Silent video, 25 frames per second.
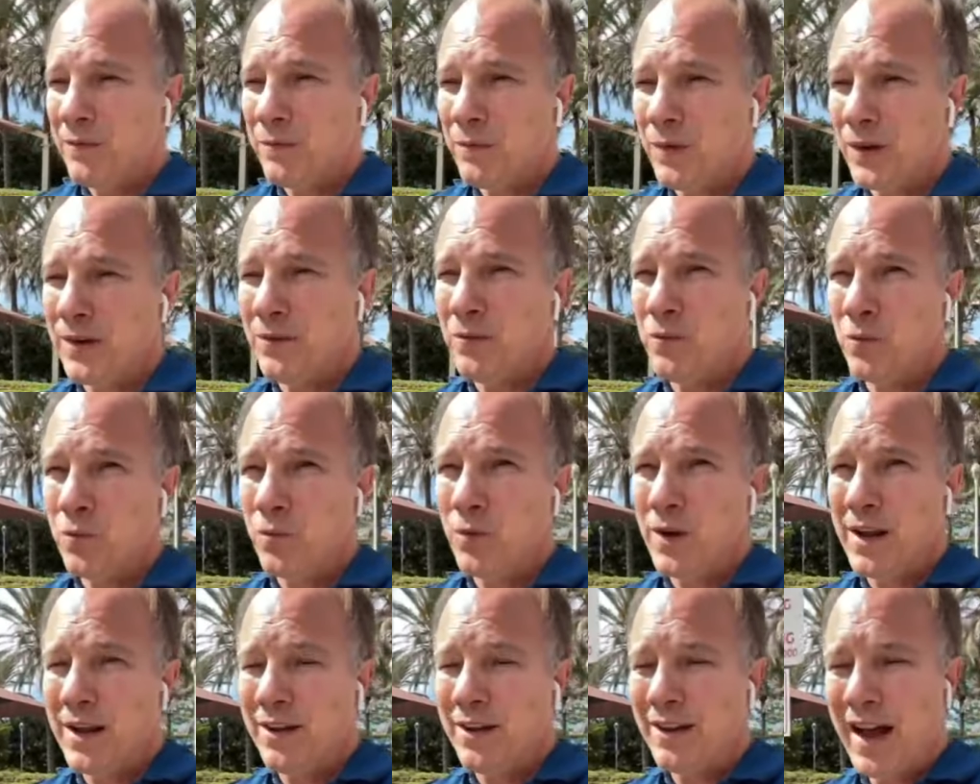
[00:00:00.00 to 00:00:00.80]
But
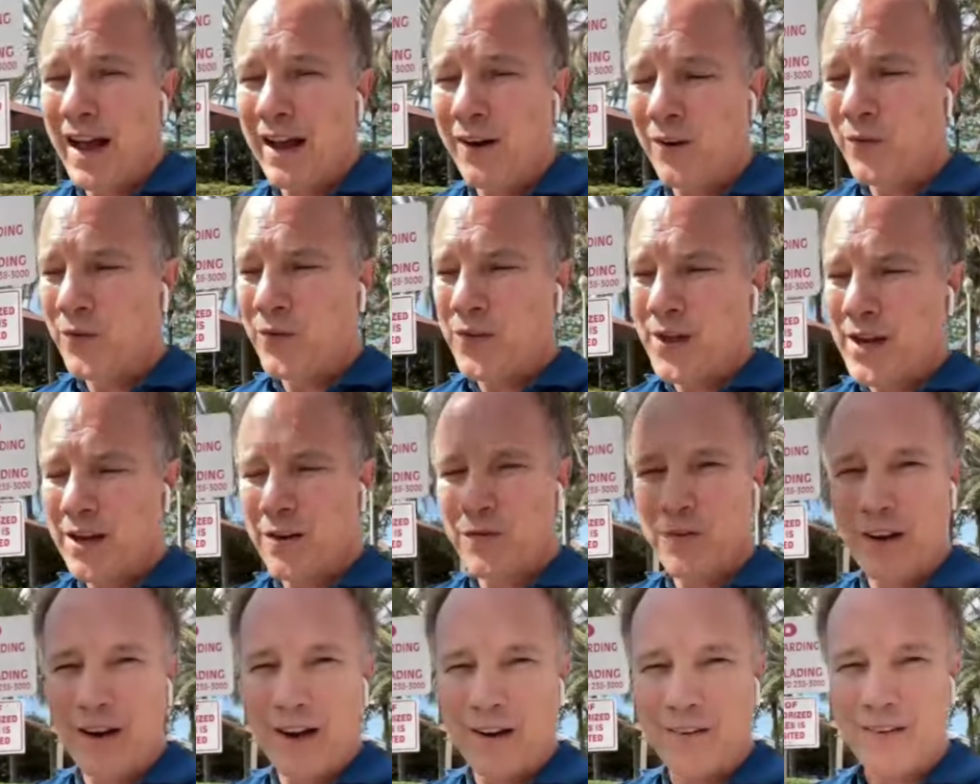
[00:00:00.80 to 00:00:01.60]
it, I don't think
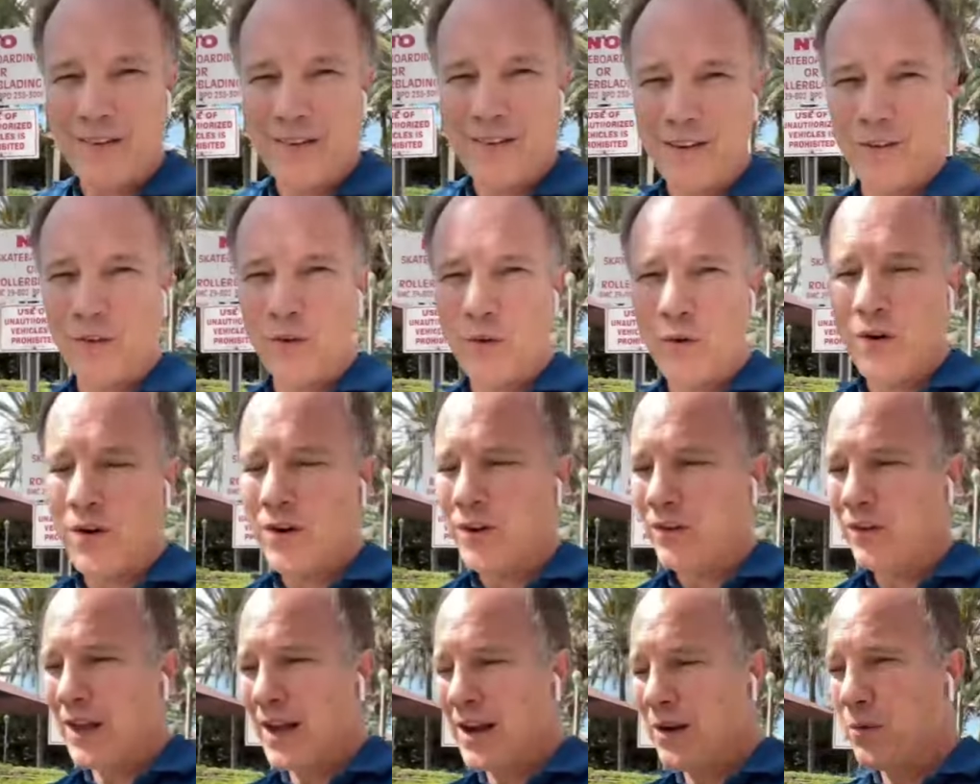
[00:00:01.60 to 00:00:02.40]
of it as a
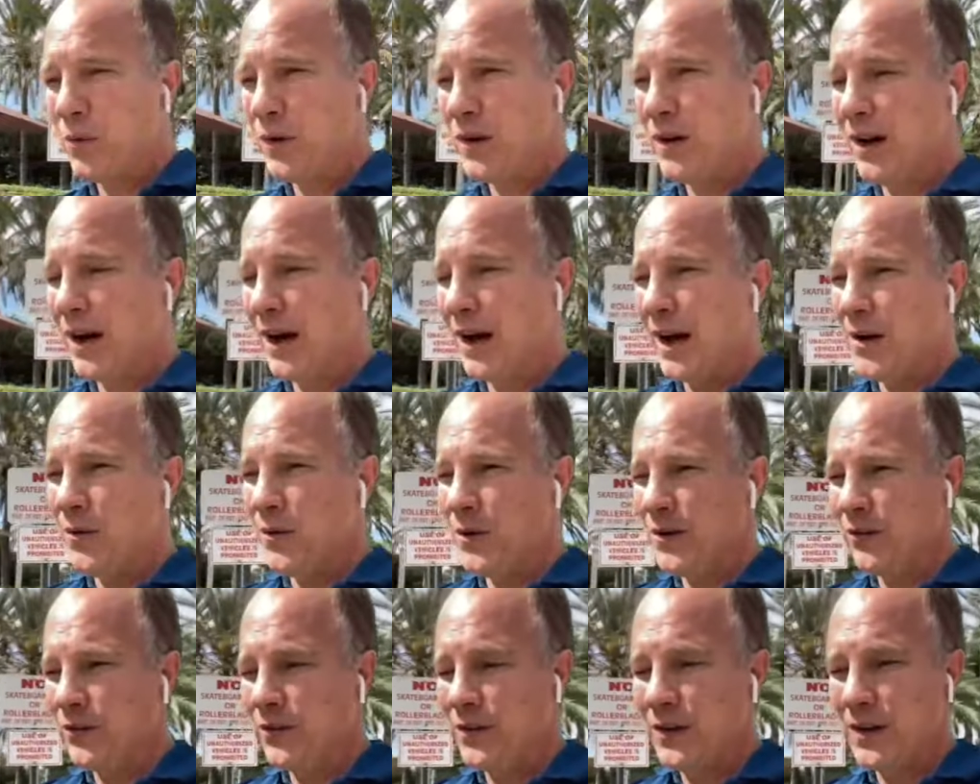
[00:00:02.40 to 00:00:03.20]
disorder. Like when I
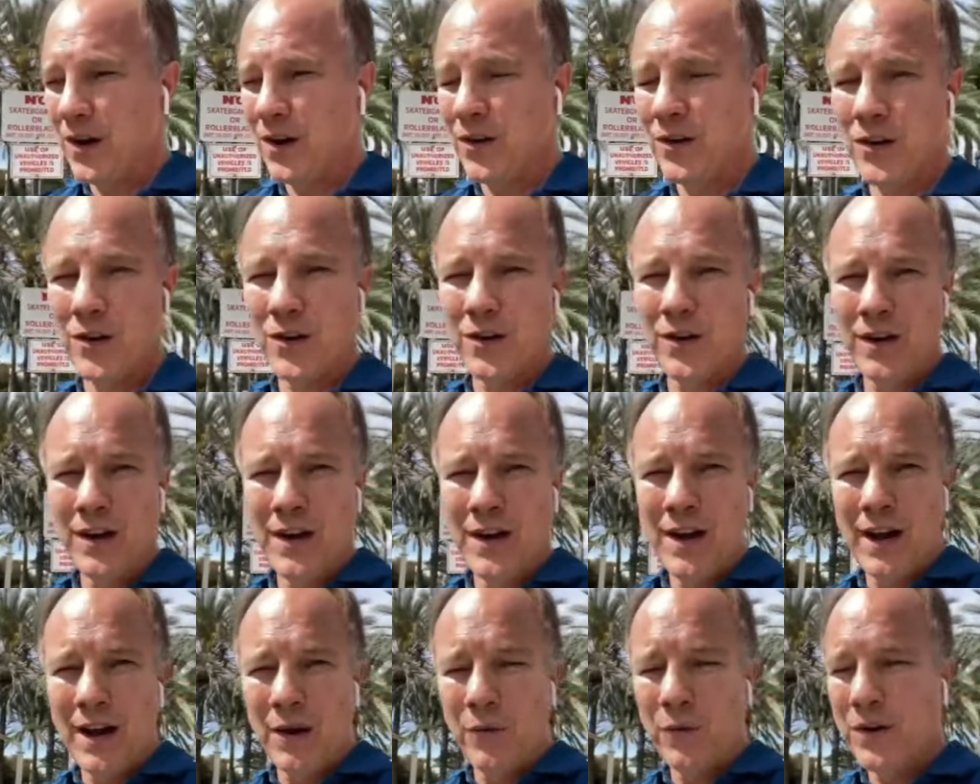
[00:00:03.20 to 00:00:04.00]
was younger,
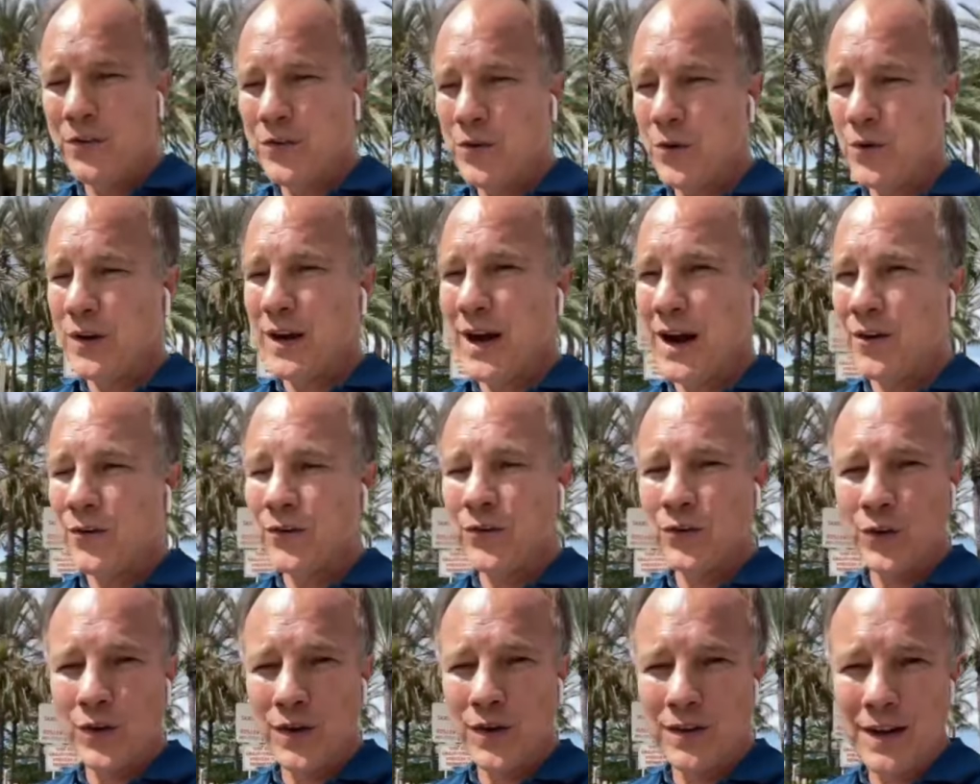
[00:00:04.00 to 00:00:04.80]
I went to a
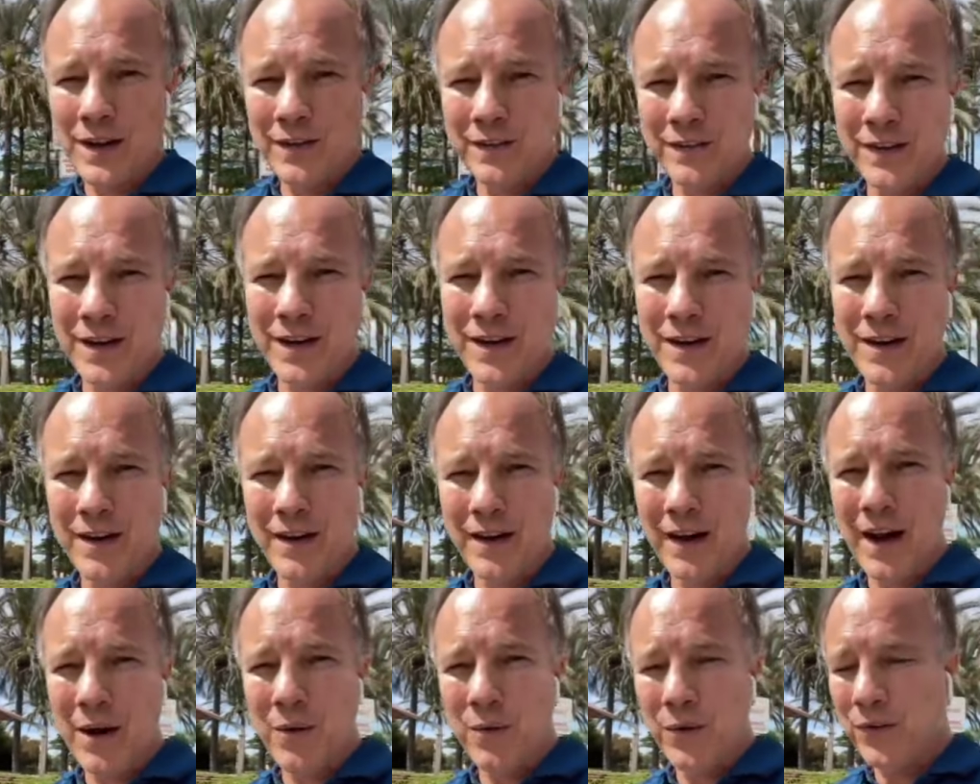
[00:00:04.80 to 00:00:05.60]
counselor and they said
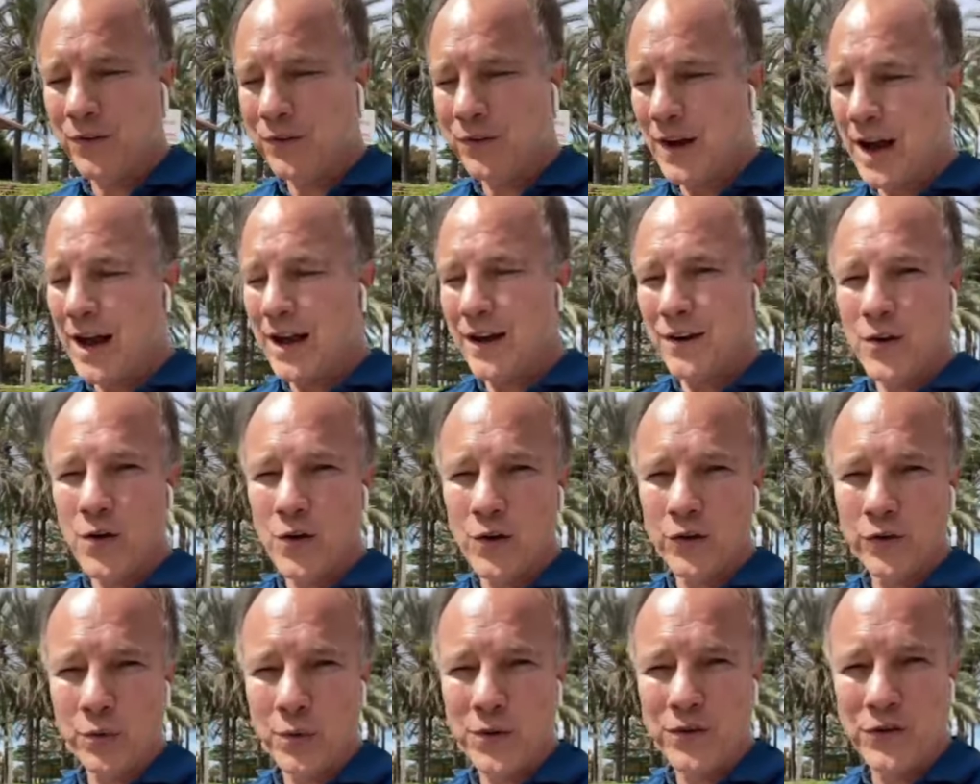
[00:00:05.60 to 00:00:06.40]
I was
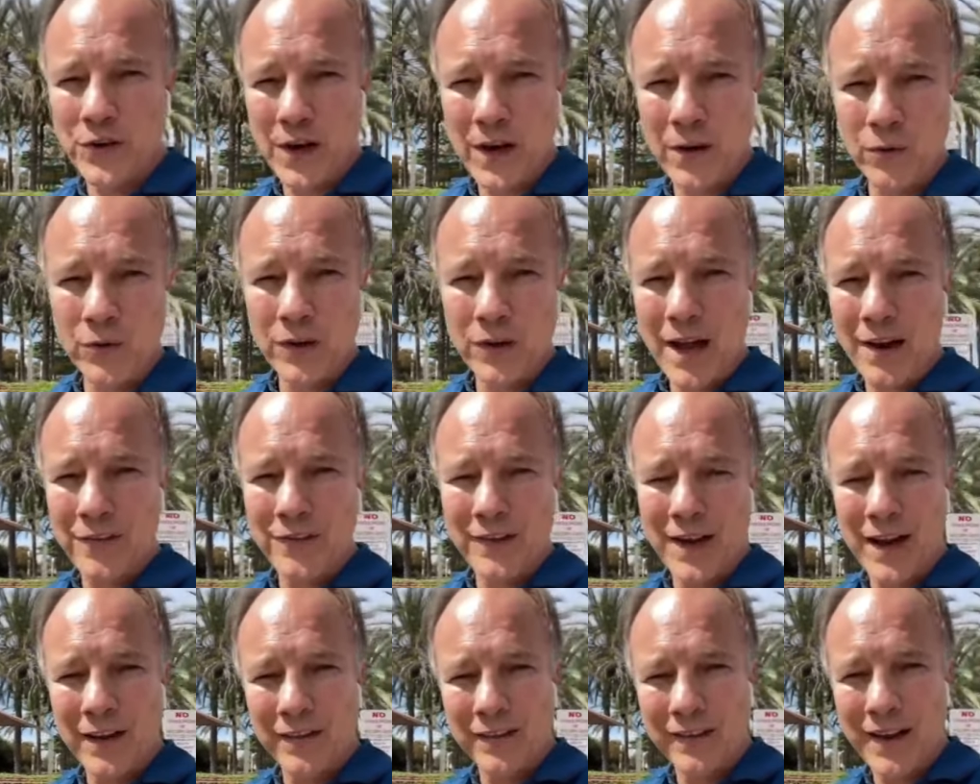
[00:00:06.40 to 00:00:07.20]
diagnosed with
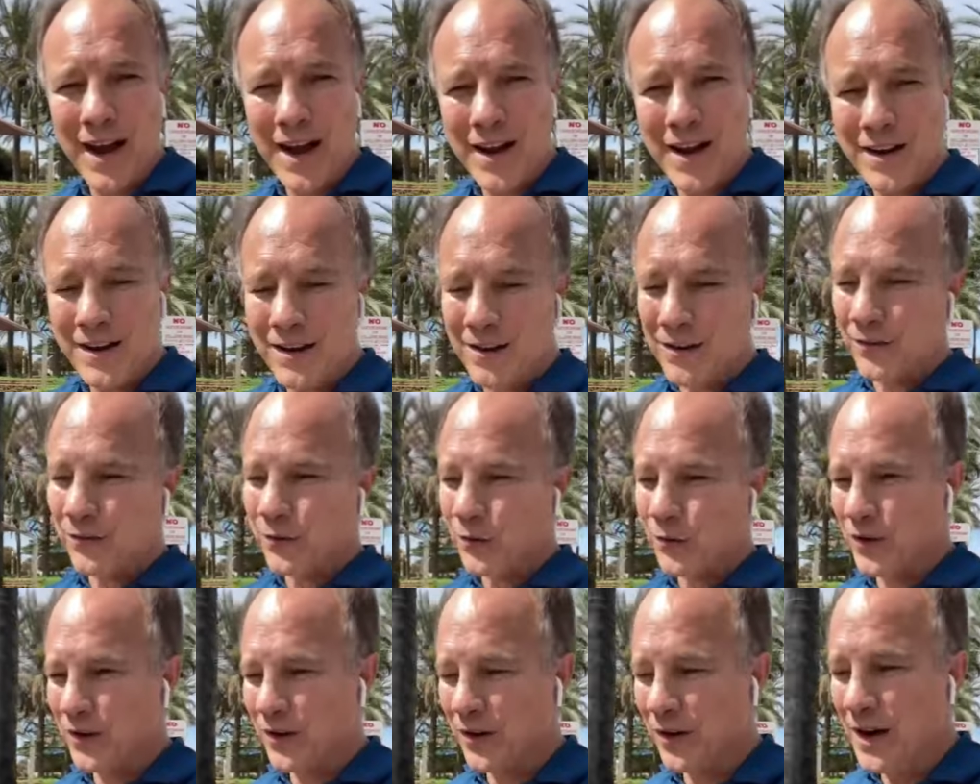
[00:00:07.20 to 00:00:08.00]
generalized anxiety
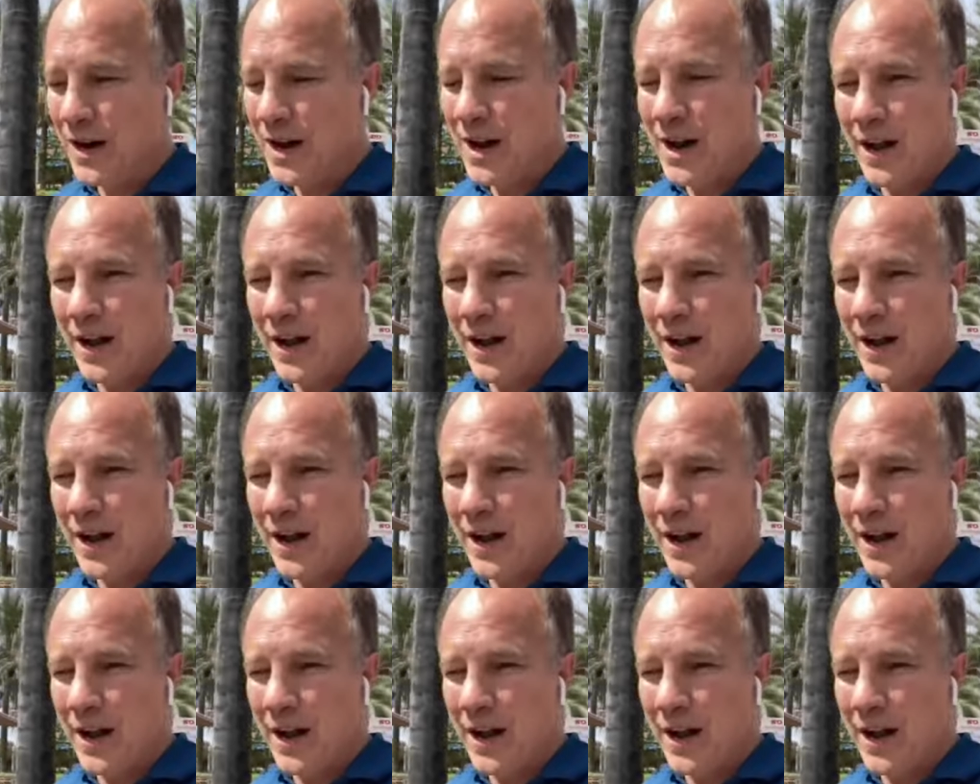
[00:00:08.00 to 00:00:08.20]
disorder.